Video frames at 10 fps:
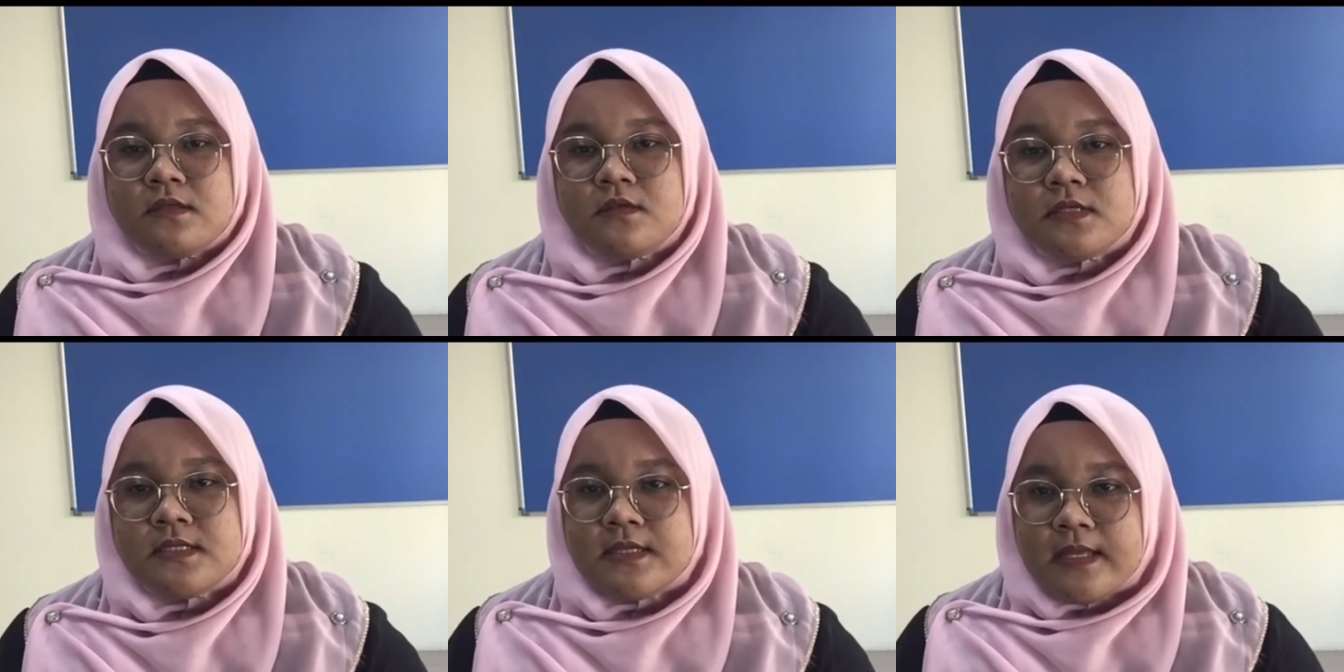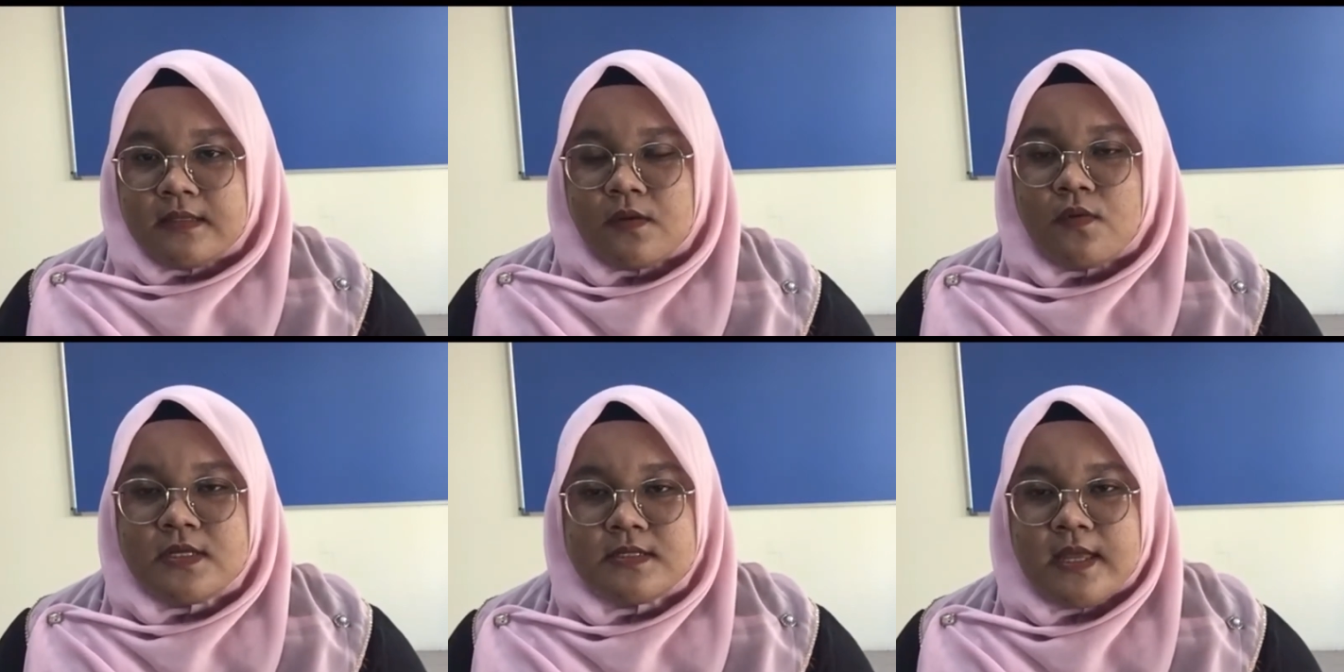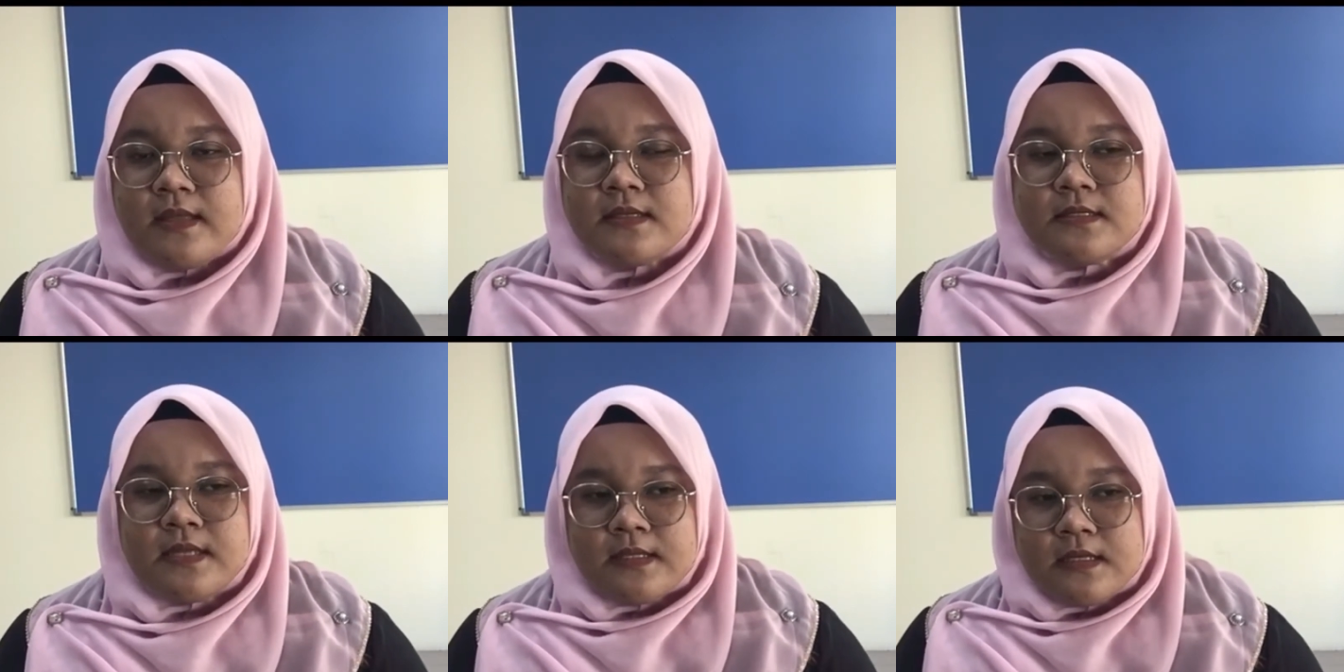So the center, once the
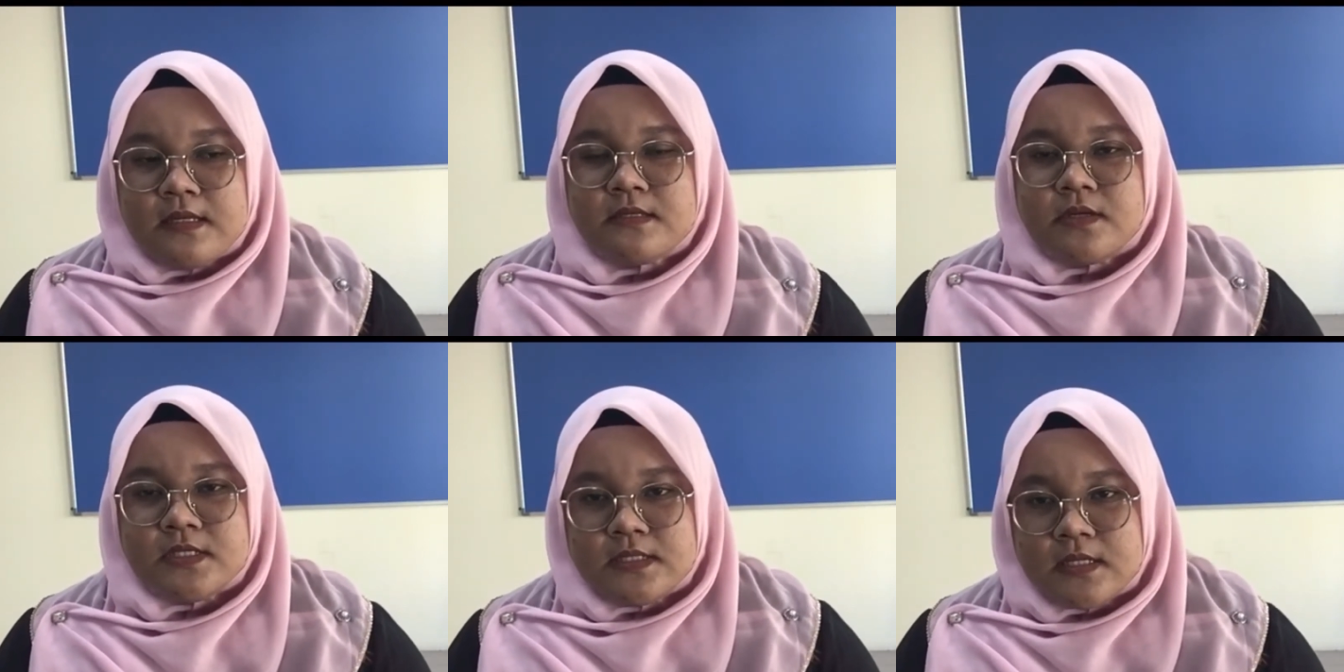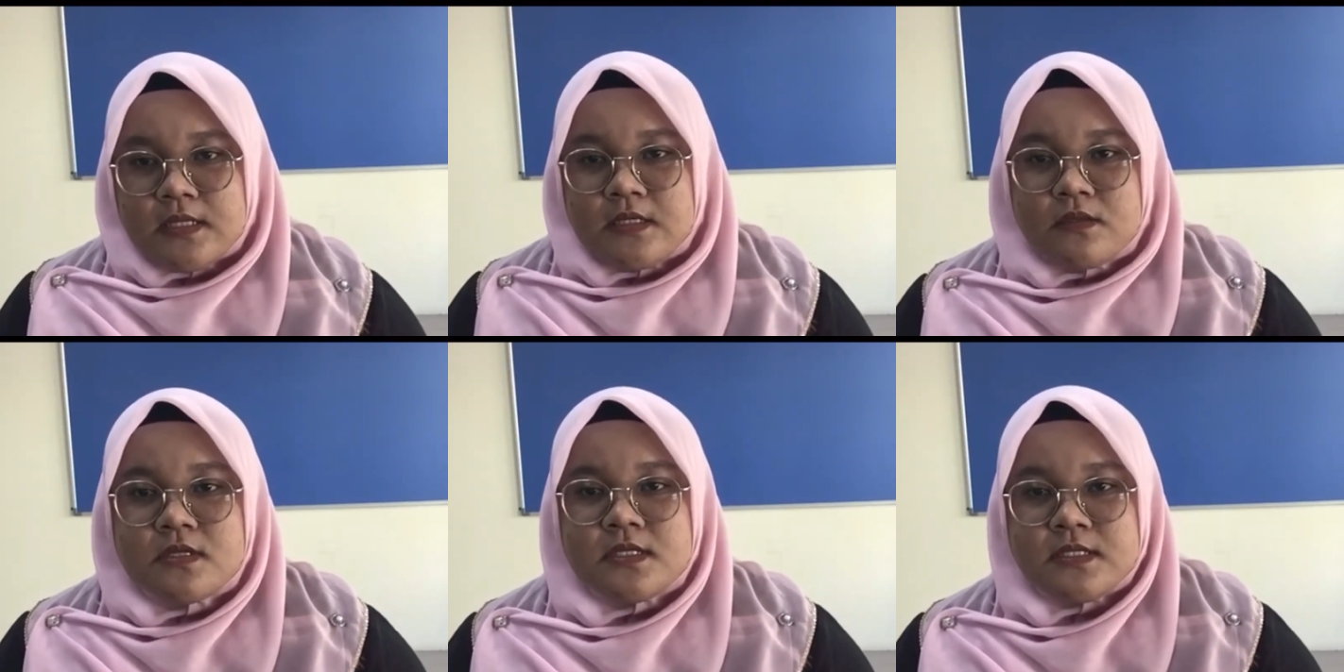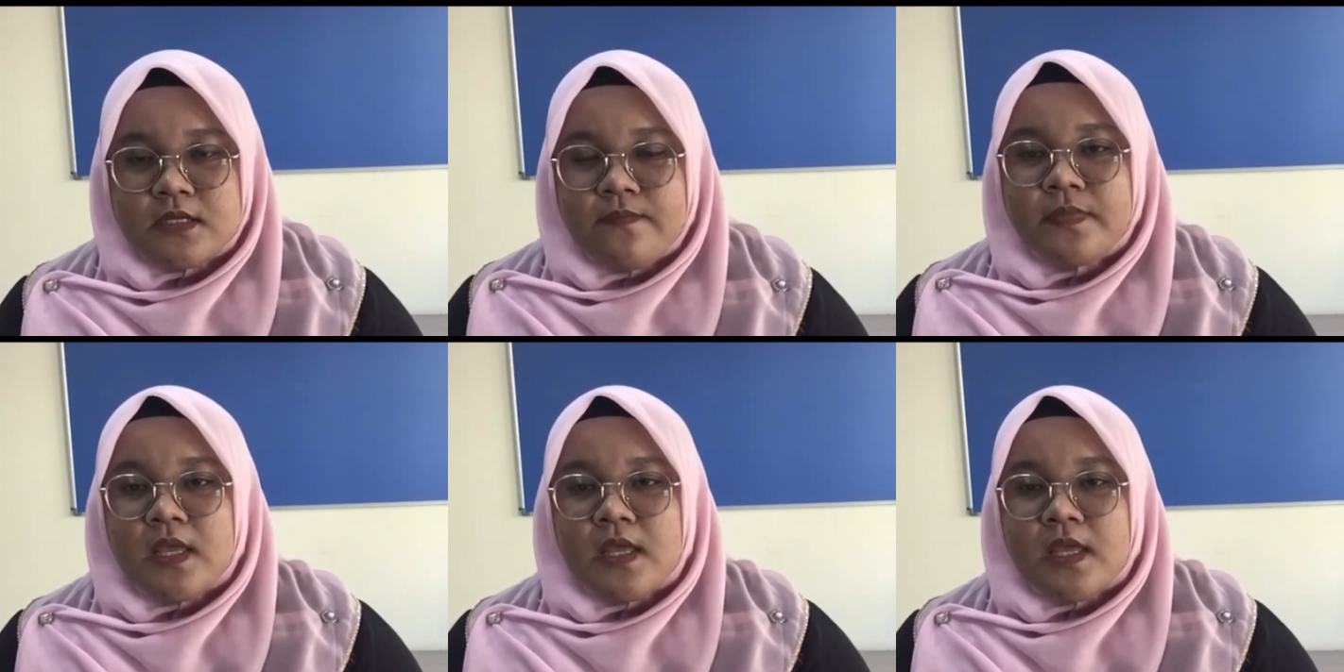center is registered into the system,